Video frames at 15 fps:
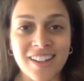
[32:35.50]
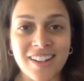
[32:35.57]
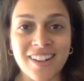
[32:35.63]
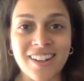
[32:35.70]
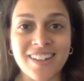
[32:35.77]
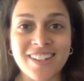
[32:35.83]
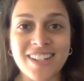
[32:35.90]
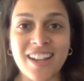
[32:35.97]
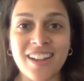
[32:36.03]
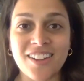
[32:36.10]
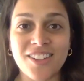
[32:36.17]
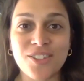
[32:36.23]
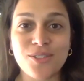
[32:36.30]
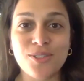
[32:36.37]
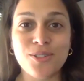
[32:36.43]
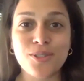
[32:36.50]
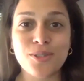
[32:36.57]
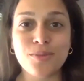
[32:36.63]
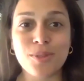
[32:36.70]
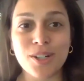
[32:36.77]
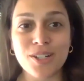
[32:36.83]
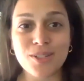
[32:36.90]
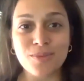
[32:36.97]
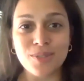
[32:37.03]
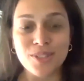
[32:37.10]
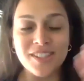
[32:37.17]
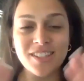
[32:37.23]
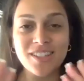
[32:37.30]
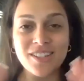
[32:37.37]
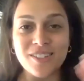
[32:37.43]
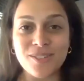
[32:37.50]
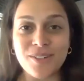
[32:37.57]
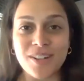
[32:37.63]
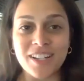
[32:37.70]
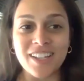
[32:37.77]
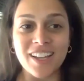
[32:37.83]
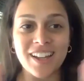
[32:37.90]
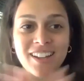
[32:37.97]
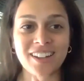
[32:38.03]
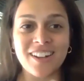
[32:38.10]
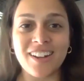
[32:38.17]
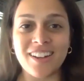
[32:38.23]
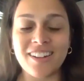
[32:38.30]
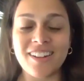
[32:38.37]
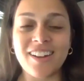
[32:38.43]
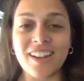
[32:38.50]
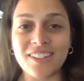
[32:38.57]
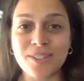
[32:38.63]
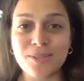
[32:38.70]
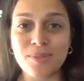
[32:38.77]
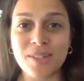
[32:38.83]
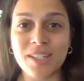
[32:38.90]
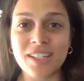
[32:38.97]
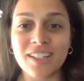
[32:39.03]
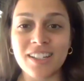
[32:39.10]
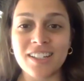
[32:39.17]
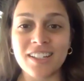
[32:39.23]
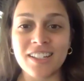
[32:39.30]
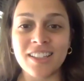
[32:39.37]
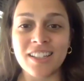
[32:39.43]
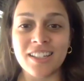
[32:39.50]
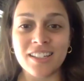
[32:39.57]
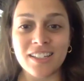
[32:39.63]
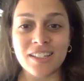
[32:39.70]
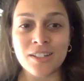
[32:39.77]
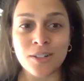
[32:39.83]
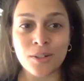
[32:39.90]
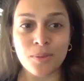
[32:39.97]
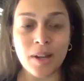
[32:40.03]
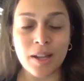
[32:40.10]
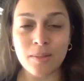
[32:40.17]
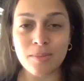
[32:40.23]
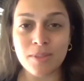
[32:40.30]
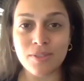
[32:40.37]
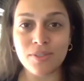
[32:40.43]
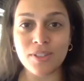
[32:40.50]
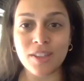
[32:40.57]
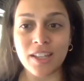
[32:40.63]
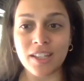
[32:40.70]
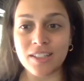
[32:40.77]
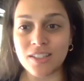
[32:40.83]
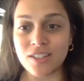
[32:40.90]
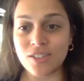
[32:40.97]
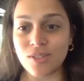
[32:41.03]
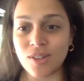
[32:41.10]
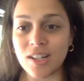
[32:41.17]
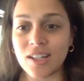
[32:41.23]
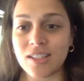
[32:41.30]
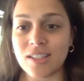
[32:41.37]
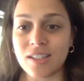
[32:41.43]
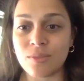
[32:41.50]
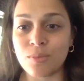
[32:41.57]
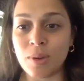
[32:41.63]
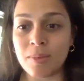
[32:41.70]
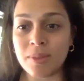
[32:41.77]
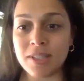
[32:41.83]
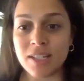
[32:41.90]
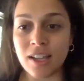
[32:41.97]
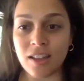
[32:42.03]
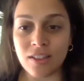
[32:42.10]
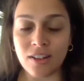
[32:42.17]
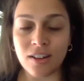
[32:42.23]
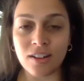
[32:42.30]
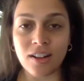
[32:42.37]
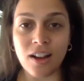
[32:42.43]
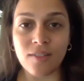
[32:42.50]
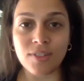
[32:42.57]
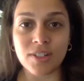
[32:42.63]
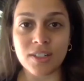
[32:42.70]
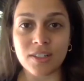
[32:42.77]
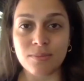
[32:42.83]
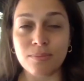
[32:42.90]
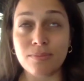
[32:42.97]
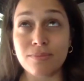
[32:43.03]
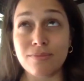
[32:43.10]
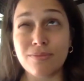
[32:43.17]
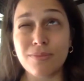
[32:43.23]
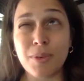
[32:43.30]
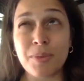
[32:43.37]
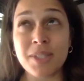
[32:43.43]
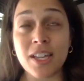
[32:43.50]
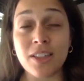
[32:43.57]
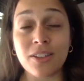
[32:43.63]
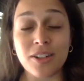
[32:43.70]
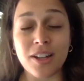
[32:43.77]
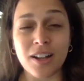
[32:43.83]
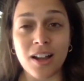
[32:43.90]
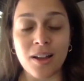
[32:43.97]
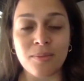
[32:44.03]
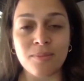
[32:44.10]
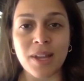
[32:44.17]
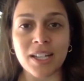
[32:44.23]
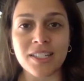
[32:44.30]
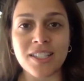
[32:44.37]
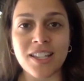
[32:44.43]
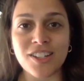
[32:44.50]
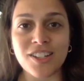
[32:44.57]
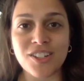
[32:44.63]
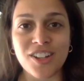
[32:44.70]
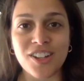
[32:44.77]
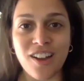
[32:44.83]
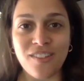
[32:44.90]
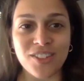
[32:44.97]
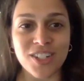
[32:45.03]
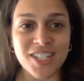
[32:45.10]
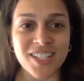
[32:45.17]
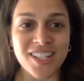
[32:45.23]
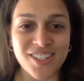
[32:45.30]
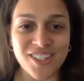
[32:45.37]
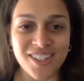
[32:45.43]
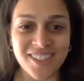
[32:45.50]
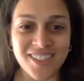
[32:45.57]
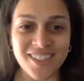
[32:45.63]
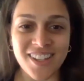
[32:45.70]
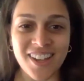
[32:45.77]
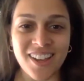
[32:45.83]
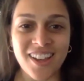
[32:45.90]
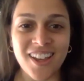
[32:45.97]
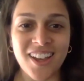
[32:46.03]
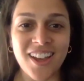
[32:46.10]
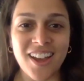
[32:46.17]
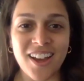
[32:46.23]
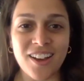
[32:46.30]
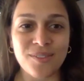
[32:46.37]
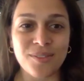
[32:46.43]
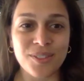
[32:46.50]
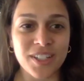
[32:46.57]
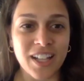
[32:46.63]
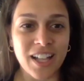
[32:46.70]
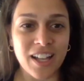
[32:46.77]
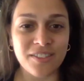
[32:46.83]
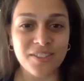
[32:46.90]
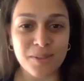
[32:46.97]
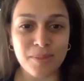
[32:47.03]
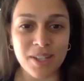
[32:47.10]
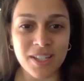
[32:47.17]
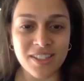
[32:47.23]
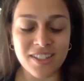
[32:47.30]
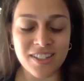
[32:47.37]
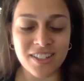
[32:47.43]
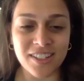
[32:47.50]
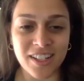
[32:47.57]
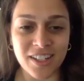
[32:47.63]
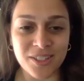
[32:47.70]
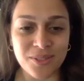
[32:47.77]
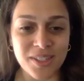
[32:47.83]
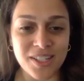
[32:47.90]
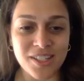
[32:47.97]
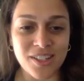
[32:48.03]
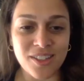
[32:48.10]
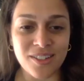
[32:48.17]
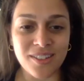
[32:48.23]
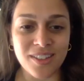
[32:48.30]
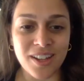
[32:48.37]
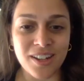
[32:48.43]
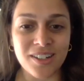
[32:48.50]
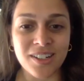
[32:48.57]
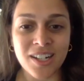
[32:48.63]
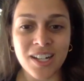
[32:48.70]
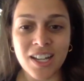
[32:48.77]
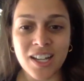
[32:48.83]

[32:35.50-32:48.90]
And YouTubers, we'll see you again next week. And in the interwebs, if you'd like to join us in womentogether.com/conversations, we'll have space to connect with each other there.